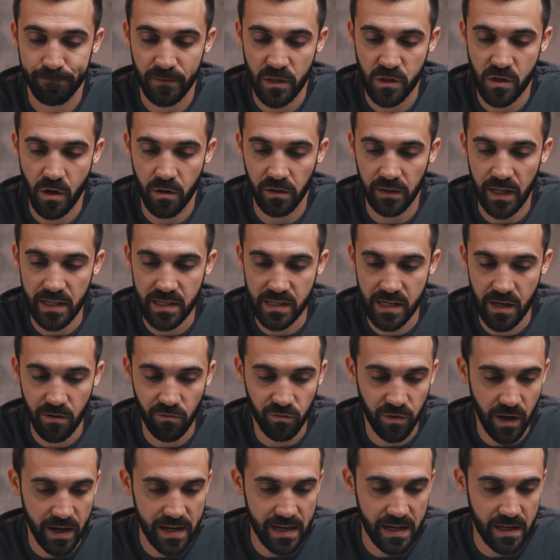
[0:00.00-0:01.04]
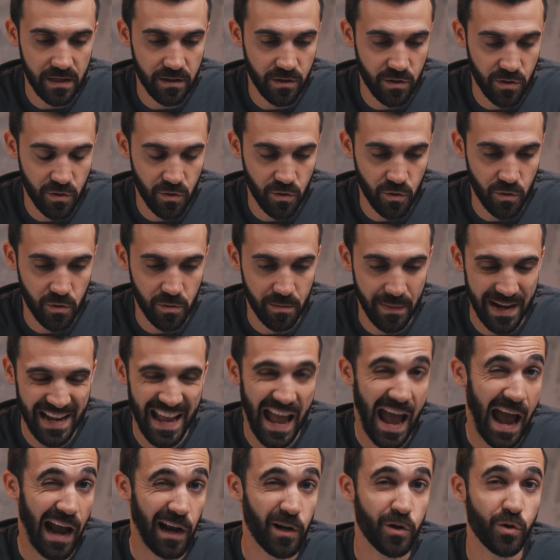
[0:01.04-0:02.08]
So let's get right into
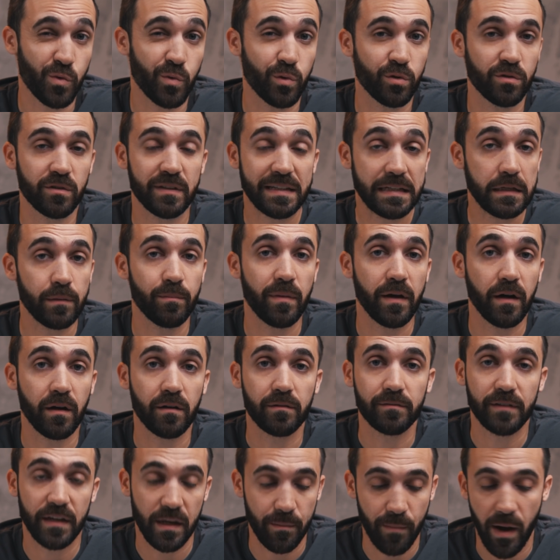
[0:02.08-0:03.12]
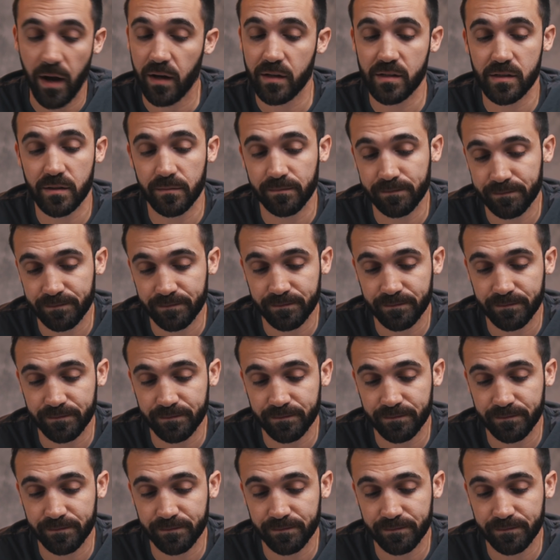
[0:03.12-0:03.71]
my actual email inbox.